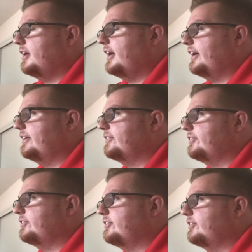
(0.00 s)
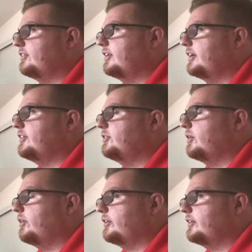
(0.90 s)
as a new
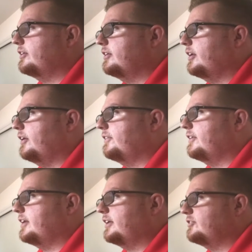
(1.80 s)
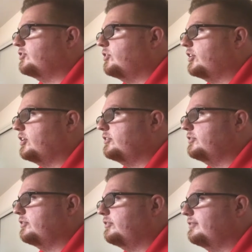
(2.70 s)
owner of the Arizona
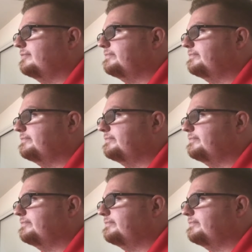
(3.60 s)
Cardinals?